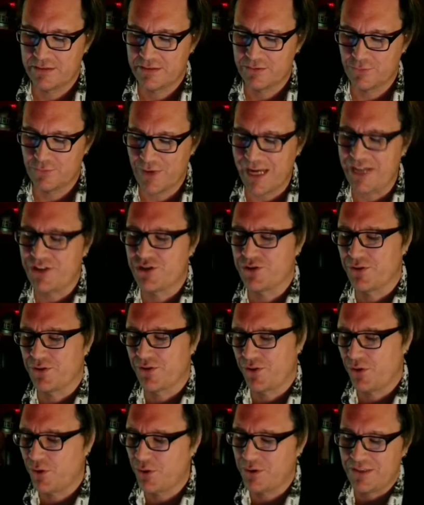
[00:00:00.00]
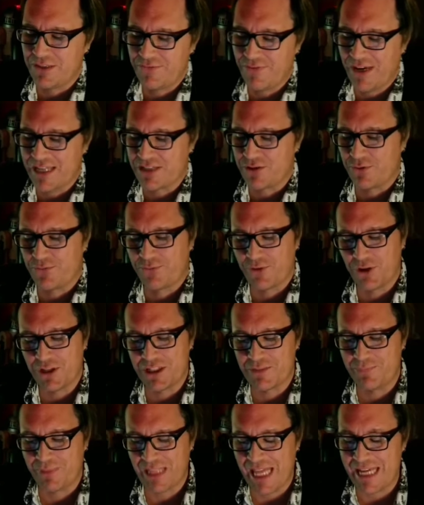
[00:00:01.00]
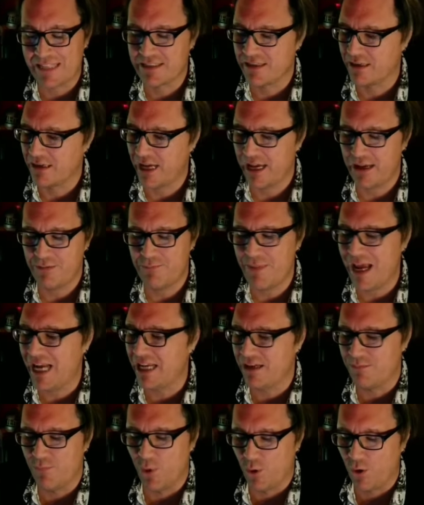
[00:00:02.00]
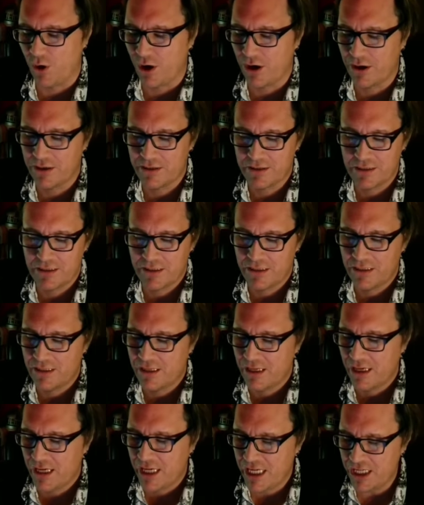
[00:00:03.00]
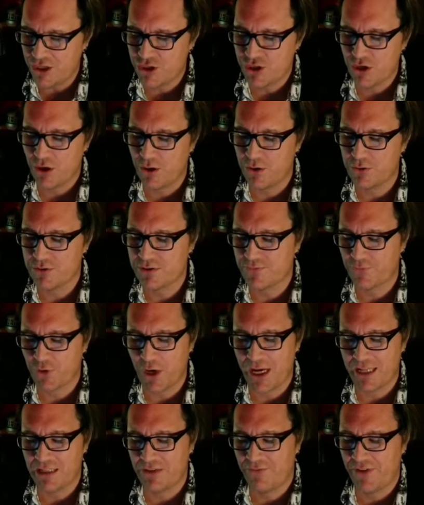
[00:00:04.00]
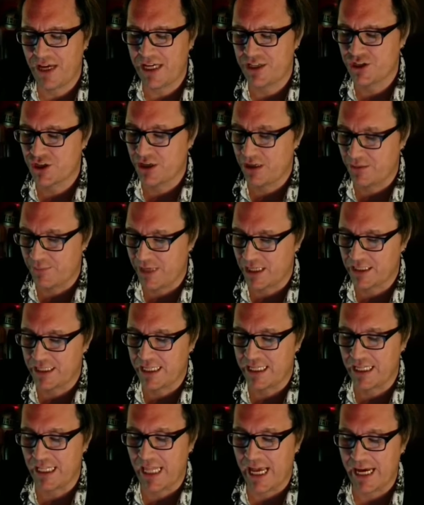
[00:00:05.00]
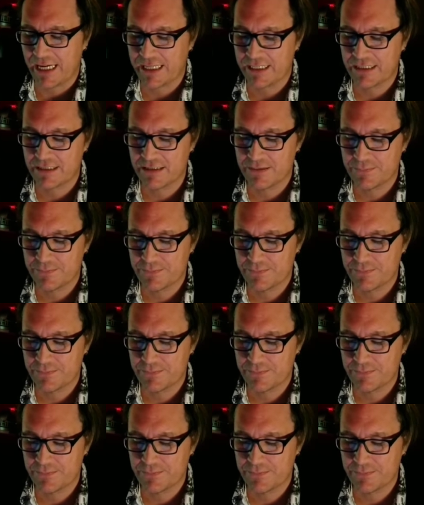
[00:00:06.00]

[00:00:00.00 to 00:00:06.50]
Rachel the holy vessel for his blessing, and many more. He chose for elevation among the elect.